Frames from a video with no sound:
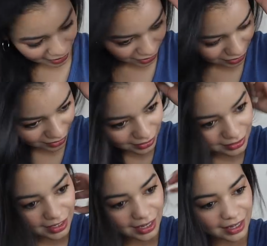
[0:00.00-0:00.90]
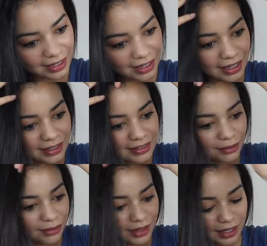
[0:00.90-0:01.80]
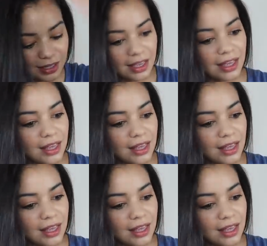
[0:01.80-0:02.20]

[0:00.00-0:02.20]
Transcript: hair to the side and I feel like